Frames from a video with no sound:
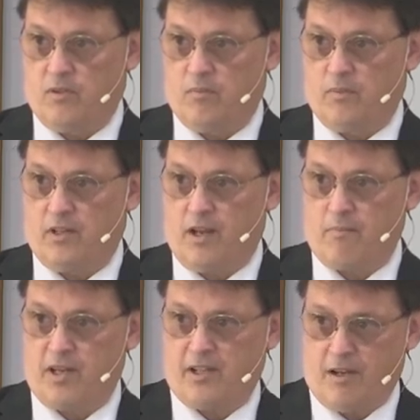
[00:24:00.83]
but not
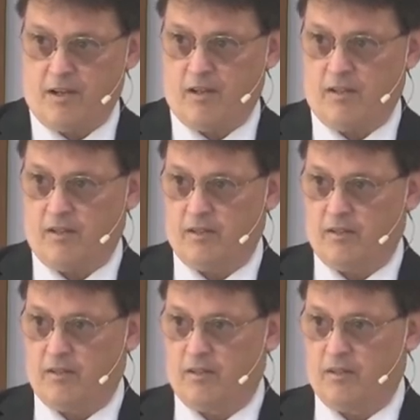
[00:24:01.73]
by God,
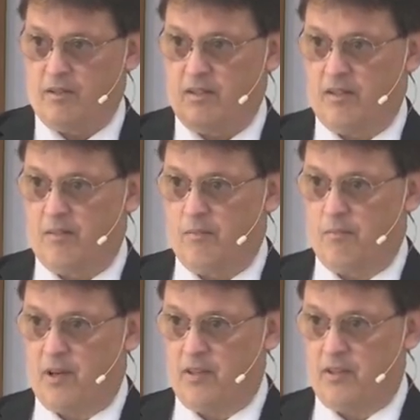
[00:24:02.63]

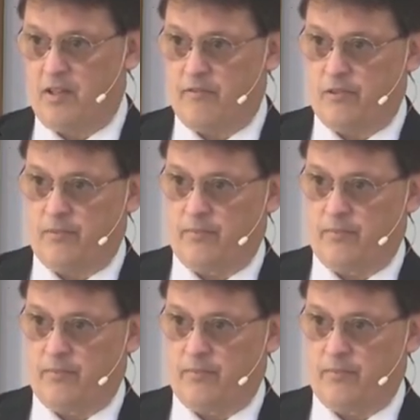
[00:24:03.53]
by the devil.